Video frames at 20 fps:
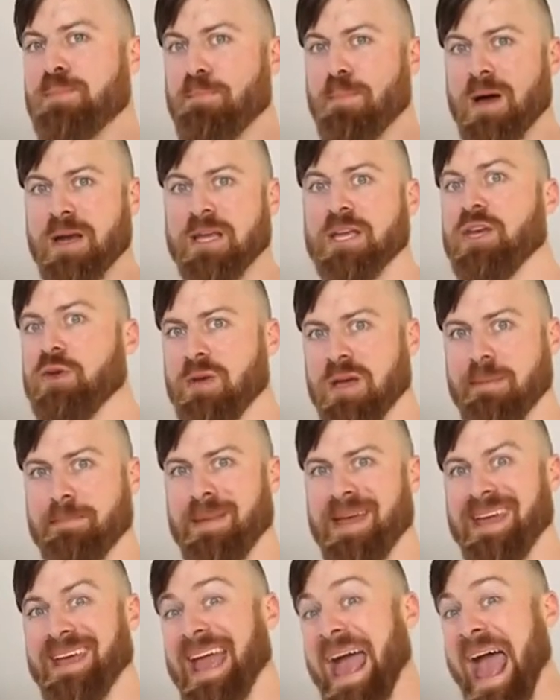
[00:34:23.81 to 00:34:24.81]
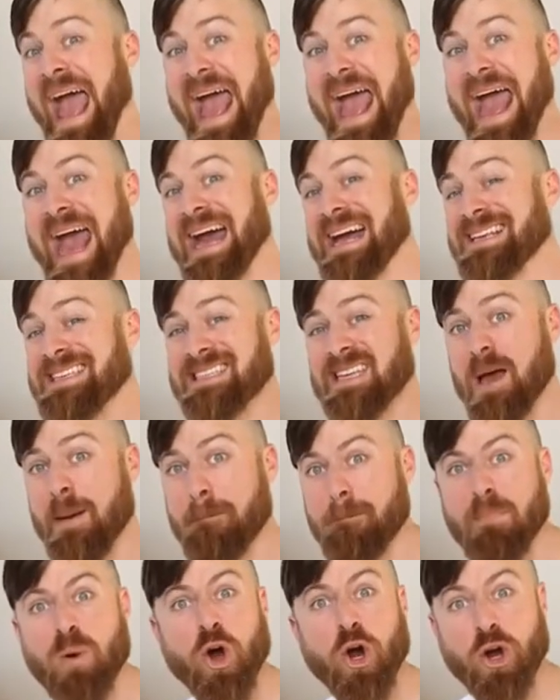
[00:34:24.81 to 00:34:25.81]
money you can make as a
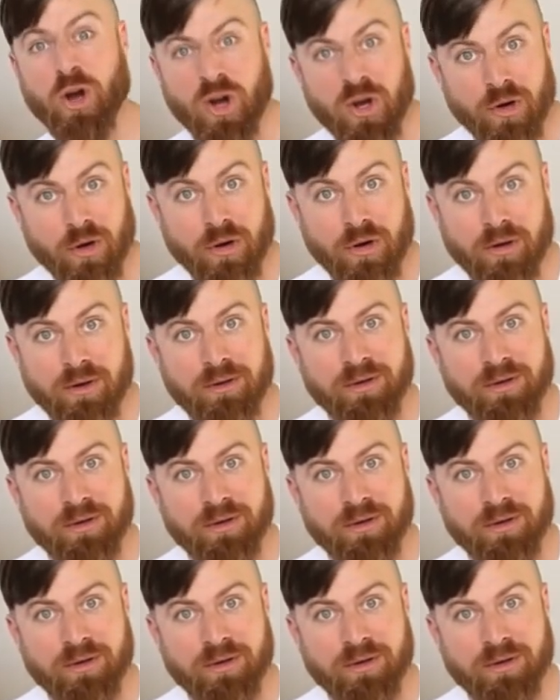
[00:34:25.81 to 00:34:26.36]
marketer.